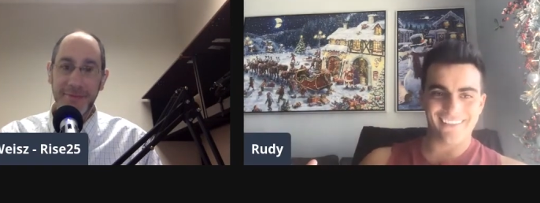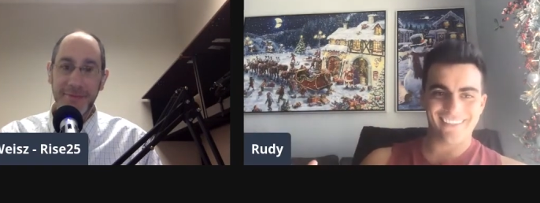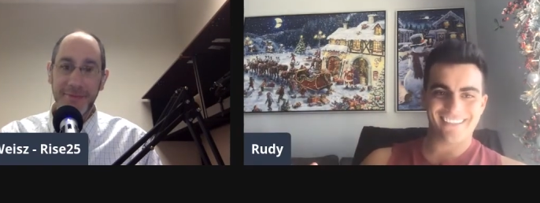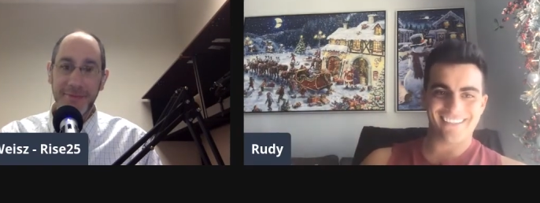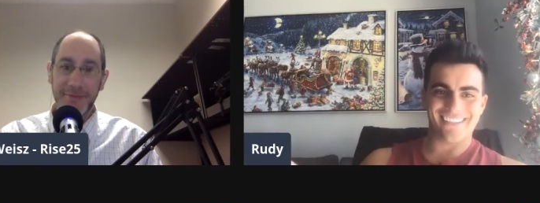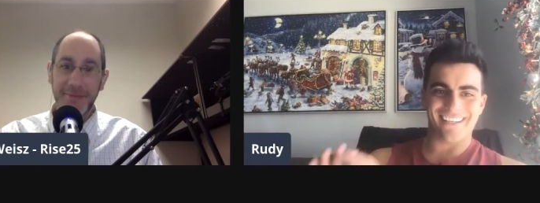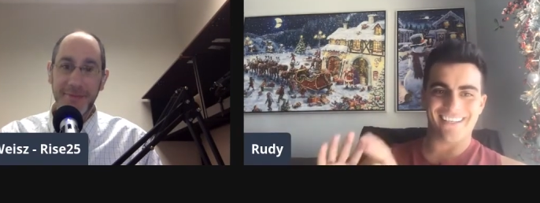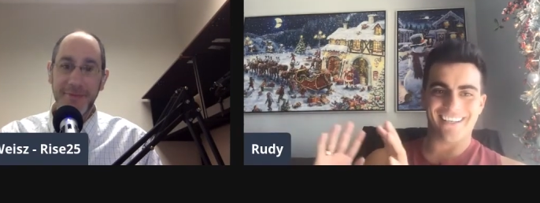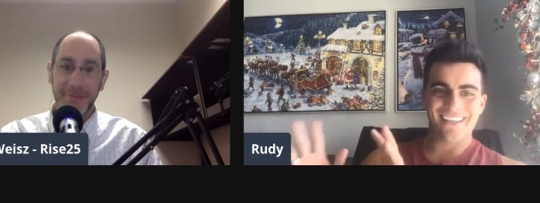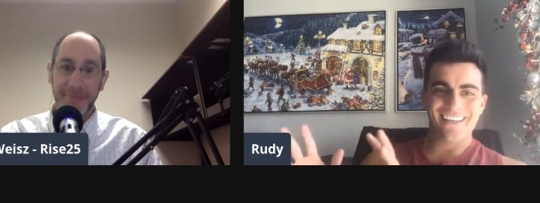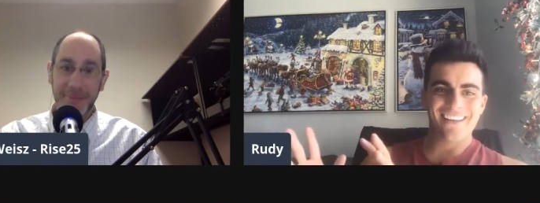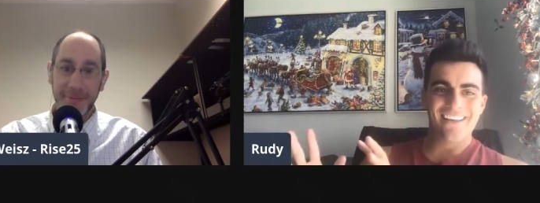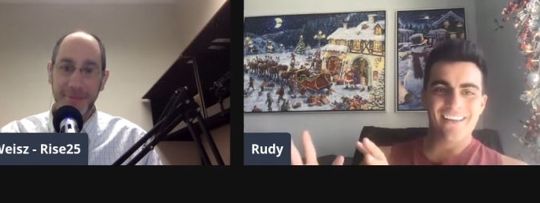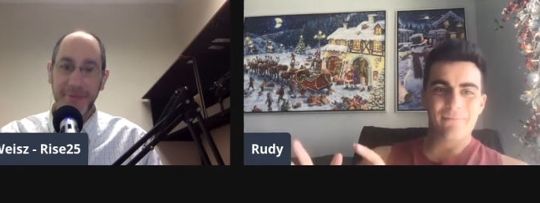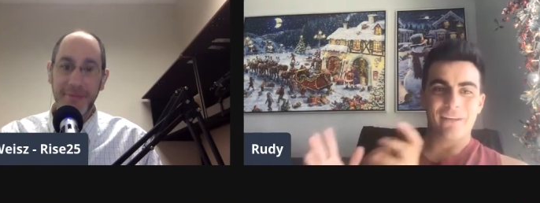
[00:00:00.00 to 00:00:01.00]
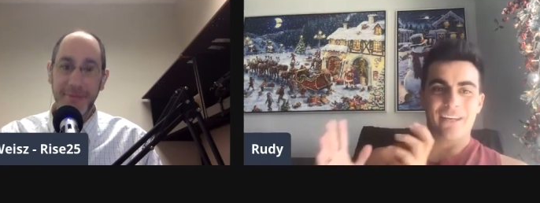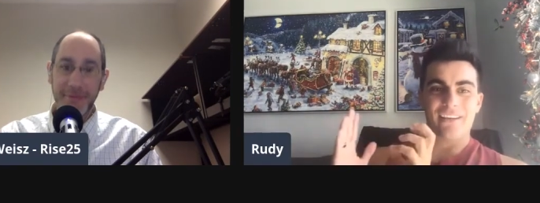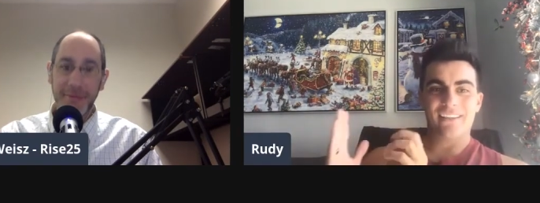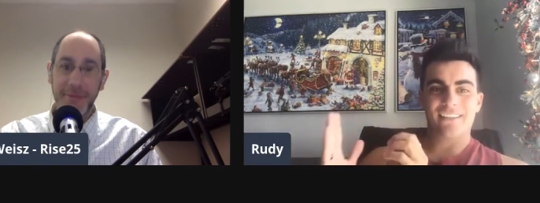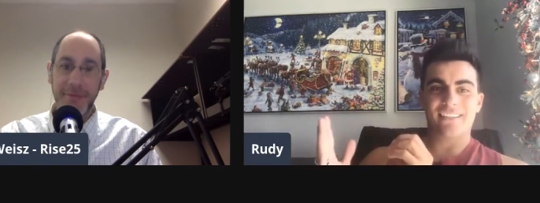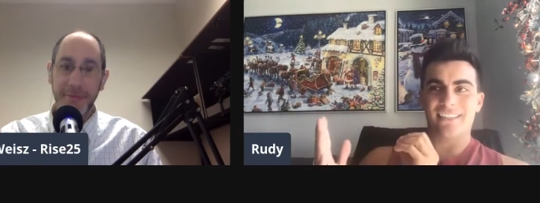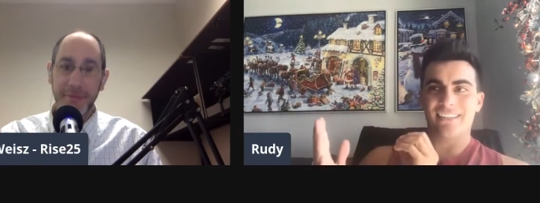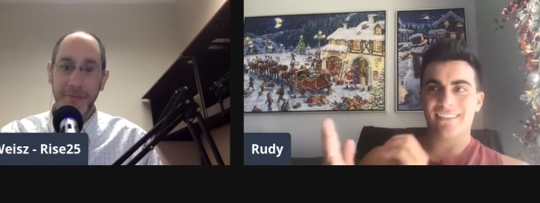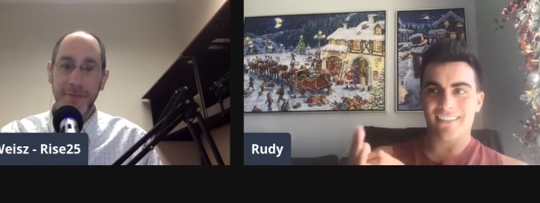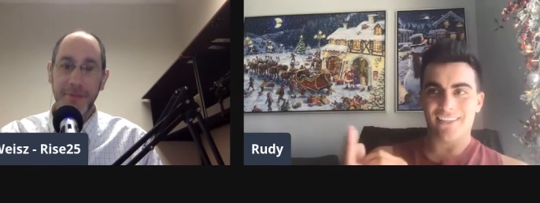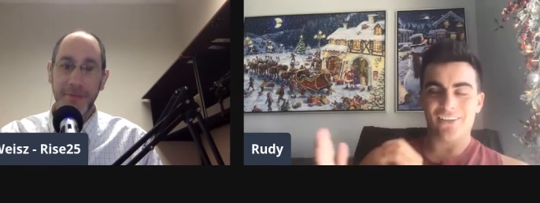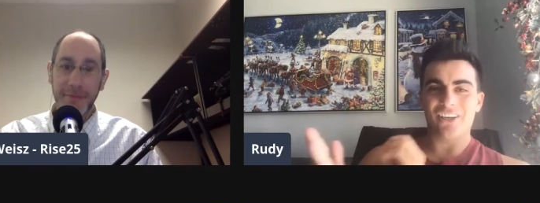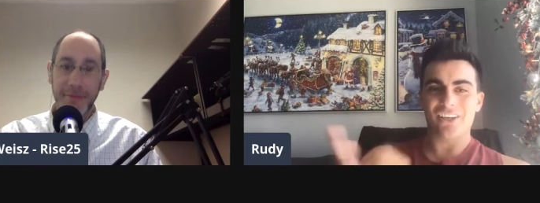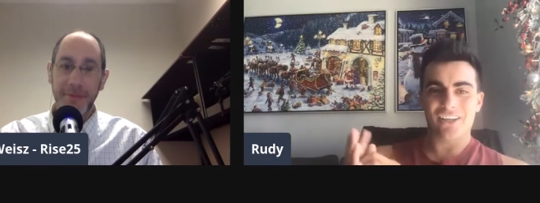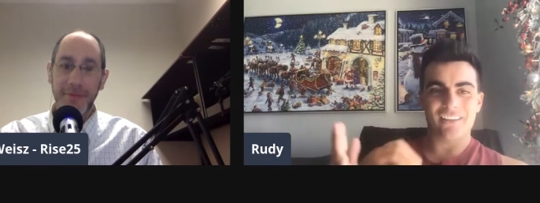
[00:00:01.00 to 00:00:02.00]
Speaker 1: It's like, because it's
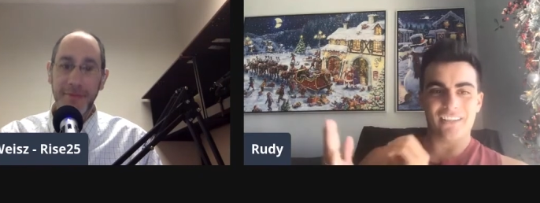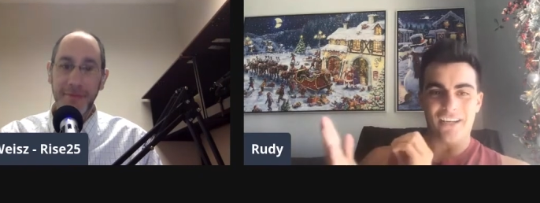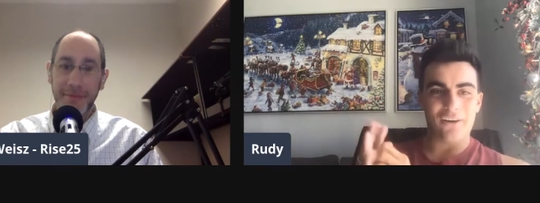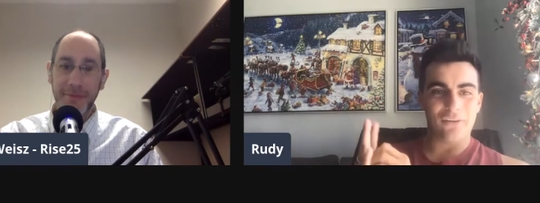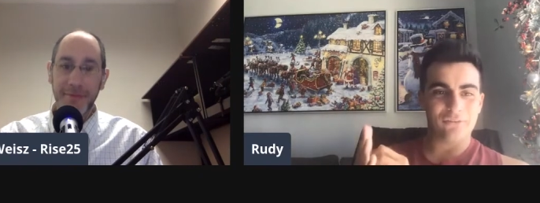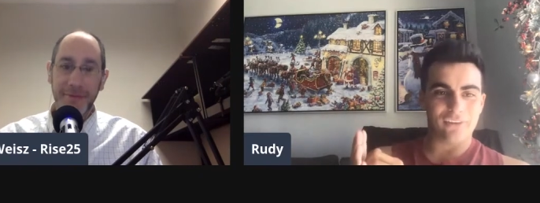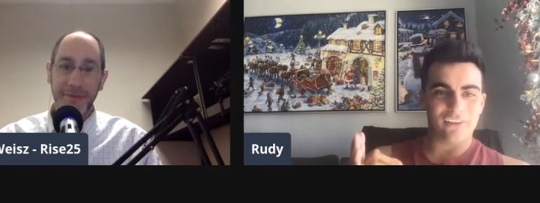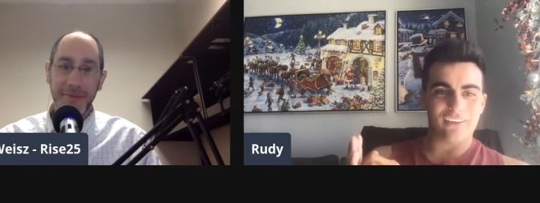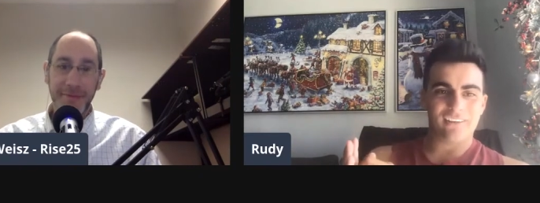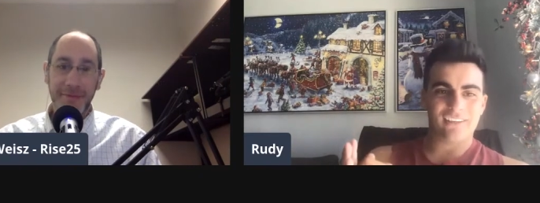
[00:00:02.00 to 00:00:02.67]
the hook and the offer.